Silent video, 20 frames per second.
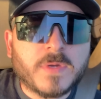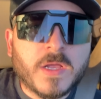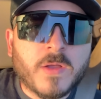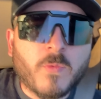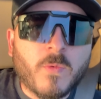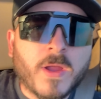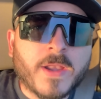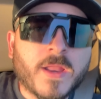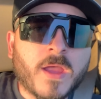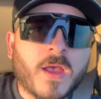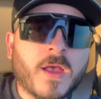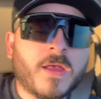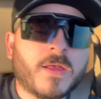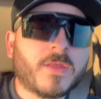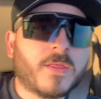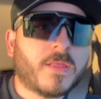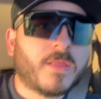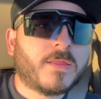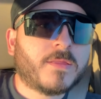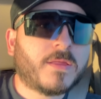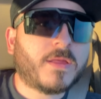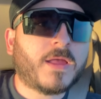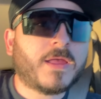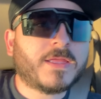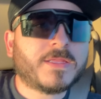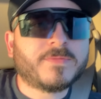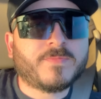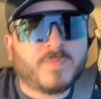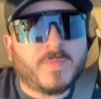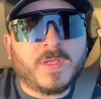why not?
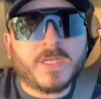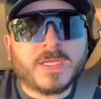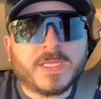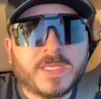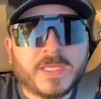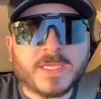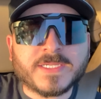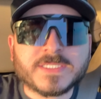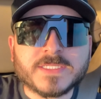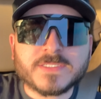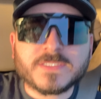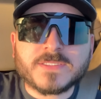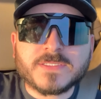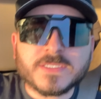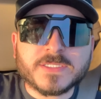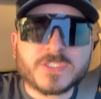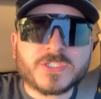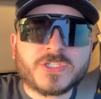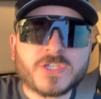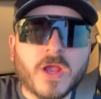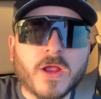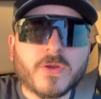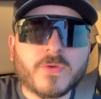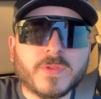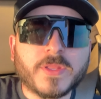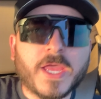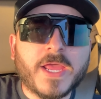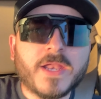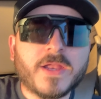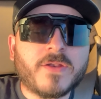I mean, I guess it's truck
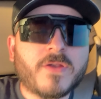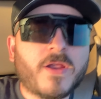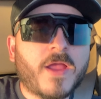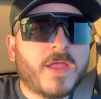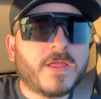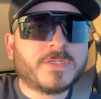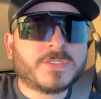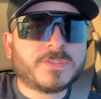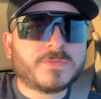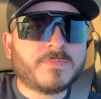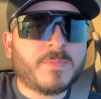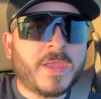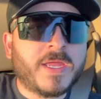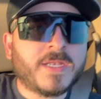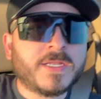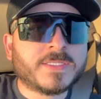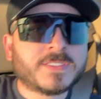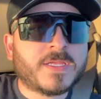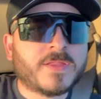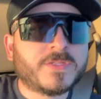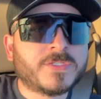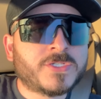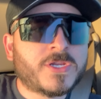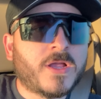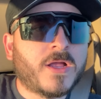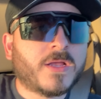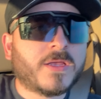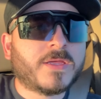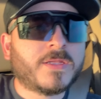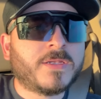related, right? Maintenance on the
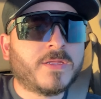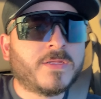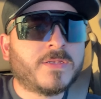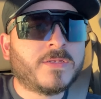truck, and